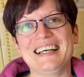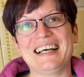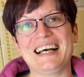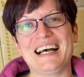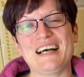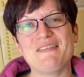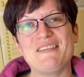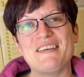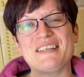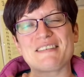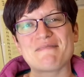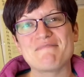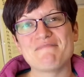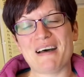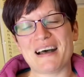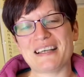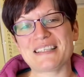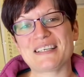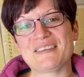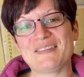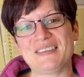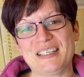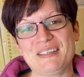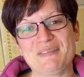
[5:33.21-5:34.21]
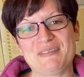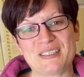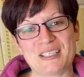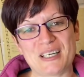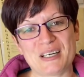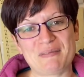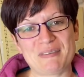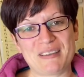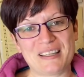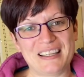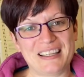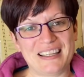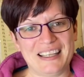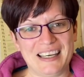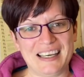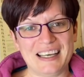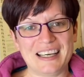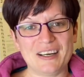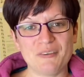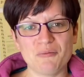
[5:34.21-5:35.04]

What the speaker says: It's a massively absorbent thing.